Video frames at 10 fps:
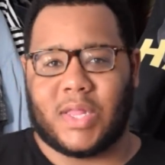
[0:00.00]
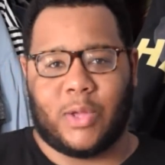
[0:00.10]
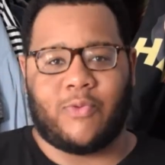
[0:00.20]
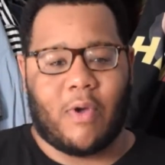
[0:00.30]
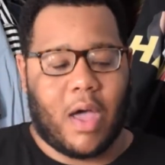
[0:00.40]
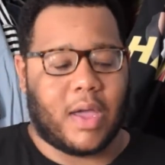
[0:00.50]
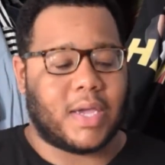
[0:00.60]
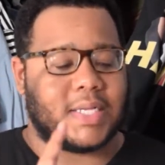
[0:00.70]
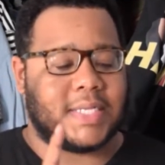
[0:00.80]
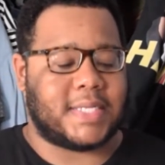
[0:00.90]
this wrong,
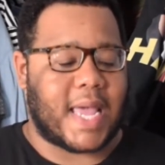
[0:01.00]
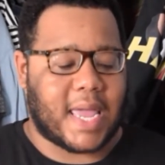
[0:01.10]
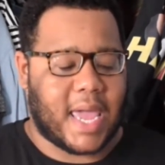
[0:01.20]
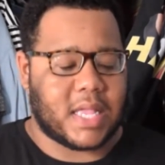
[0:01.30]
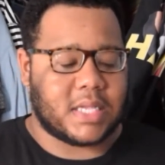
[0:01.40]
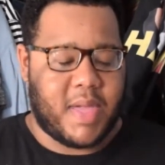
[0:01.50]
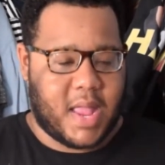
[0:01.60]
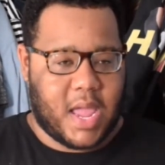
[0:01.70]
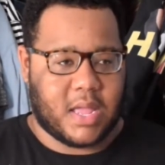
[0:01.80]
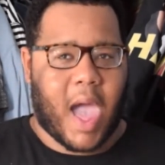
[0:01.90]
second,
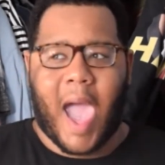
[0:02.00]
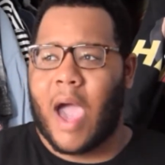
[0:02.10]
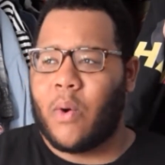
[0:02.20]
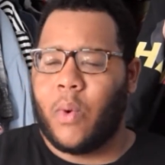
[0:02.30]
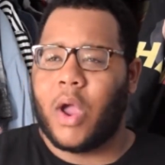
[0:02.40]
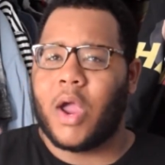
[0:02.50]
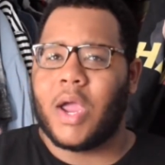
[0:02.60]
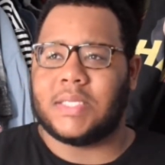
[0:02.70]
minute, hour,